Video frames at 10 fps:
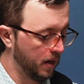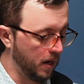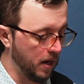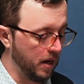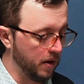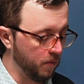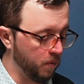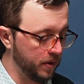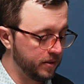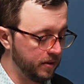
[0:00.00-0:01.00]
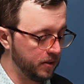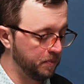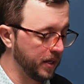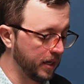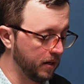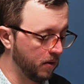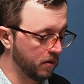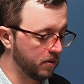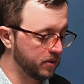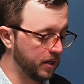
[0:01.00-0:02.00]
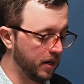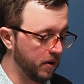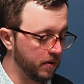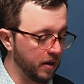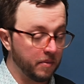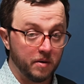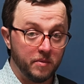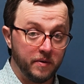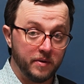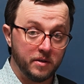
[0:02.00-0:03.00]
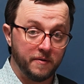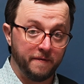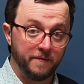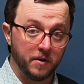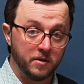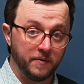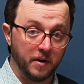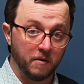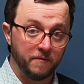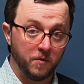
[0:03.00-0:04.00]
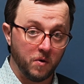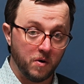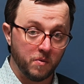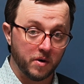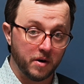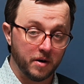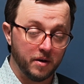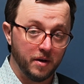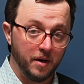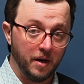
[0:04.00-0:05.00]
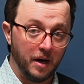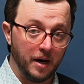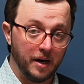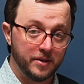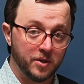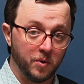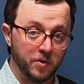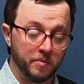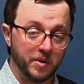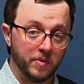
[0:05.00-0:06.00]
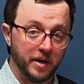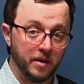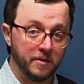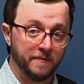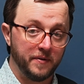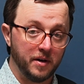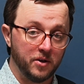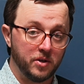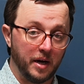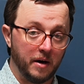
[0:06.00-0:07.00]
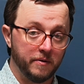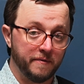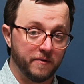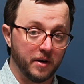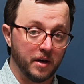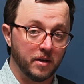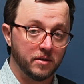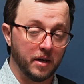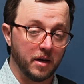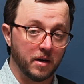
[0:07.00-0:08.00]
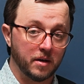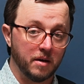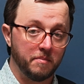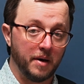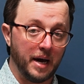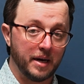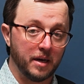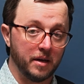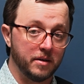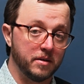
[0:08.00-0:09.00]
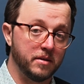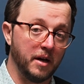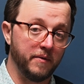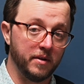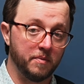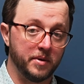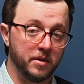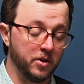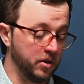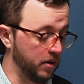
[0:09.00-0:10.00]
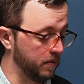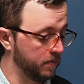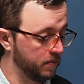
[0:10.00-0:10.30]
And once this pinky note goes down, I'm going to move this first finger forward so it'll be ready to finish out the phrase and get back into 7th position.